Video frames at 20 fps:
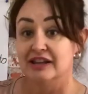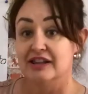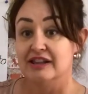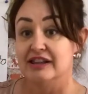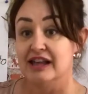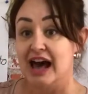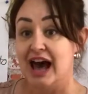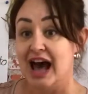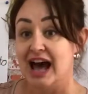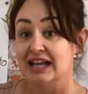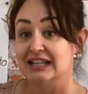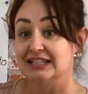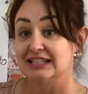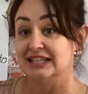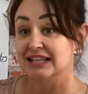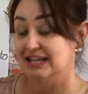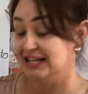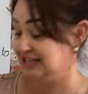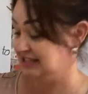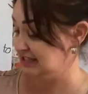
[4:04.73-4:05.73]
that
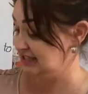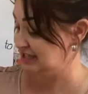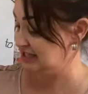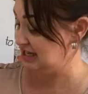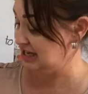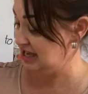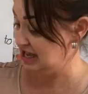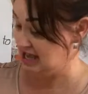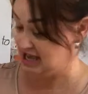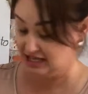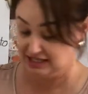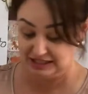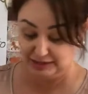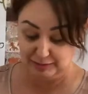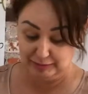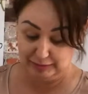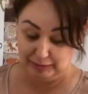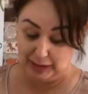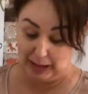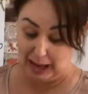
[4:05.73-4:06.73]
it's turned
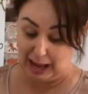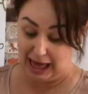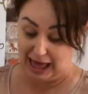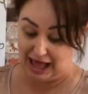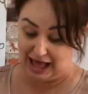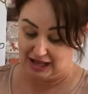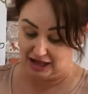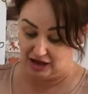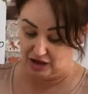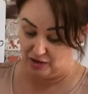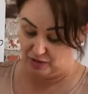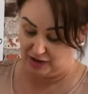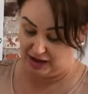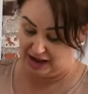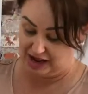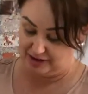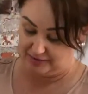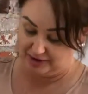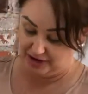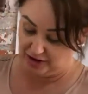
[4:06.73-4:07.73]
black.
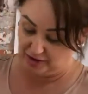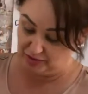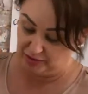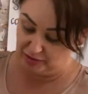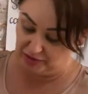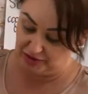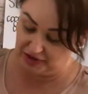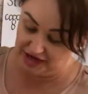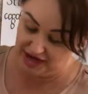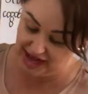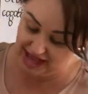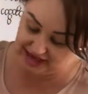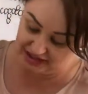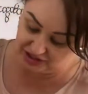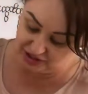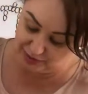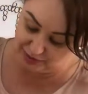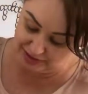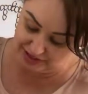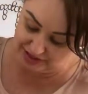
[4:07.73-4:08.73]
Okay, and now I'm on the
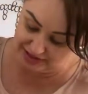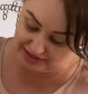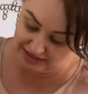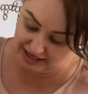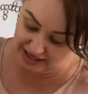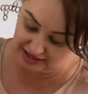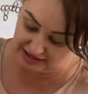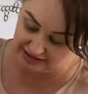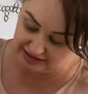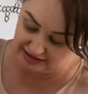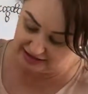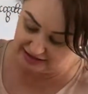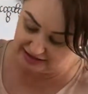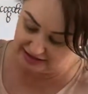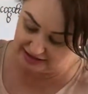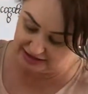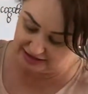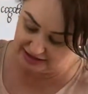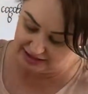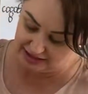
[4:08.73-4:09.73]
next 20
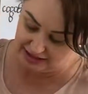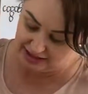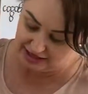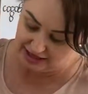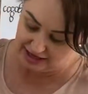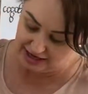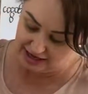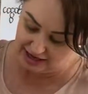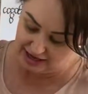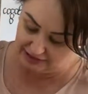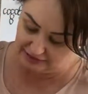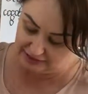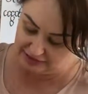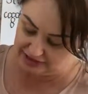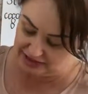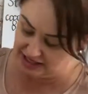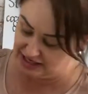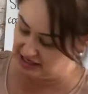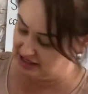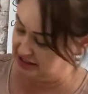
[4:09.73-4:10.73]
seconds. I'm going
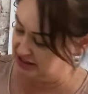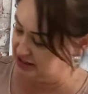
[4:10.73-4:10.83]
to take a